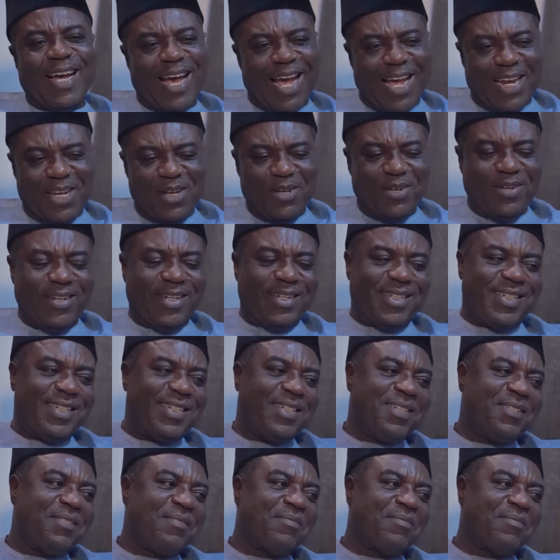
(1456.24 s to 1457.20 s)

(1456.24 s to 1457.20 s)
I knew it.